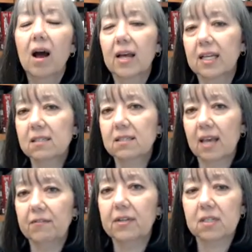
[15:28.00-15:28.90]
A health
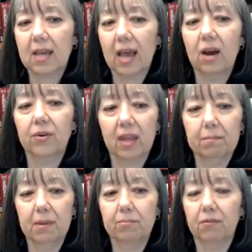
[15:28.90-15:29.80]
savings account
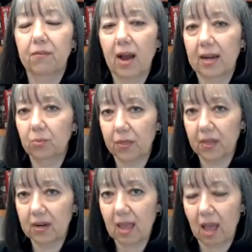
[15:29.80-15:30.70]
can be provided
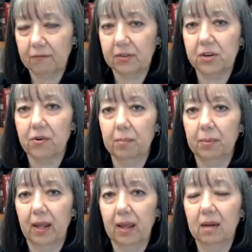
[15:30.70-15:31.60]
within a cafeteria
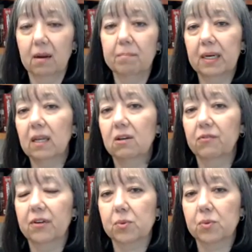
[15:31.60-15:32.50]
plan, but
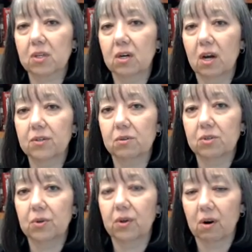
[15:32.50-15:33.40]
individuals can also
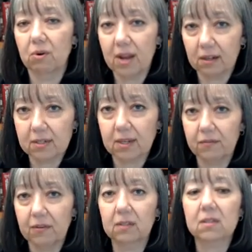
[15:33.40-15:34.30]
do their own health
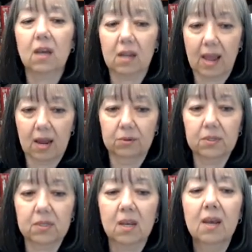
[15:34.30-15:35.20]
savings
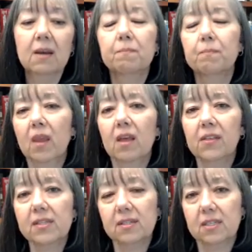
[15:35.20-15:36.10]
accounts.
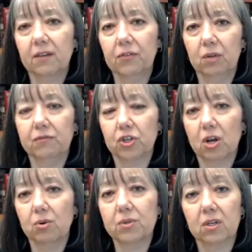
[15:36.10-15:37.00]
This is if you've
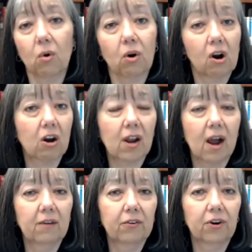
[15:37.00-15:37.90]
chosen or are
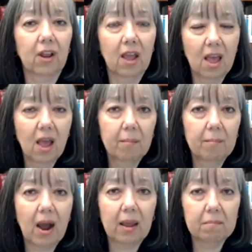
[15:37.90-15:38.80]
covered
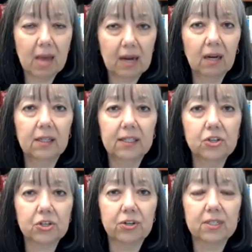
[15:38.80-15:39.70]
by medical
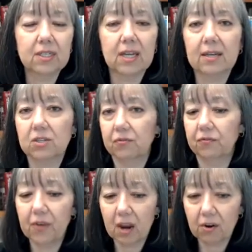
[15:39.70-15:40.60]
insurance that has
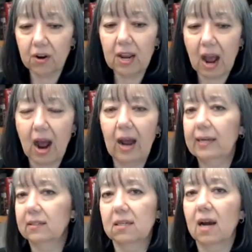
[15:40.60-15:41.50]
very
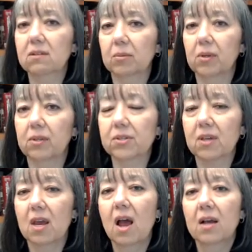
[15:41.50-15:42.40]
high
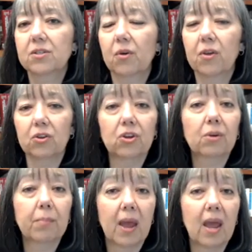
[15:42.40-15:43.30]
deductibles so that
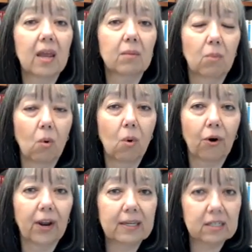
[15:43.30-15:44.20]
you're paying
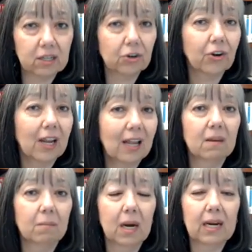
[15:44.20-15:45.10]
more until you're in
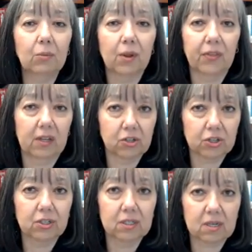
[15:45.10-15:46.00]
the money with the
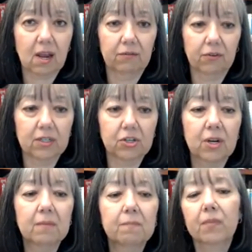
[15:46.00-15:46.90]
insurance
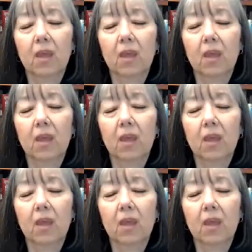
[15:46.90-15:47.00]
coverage.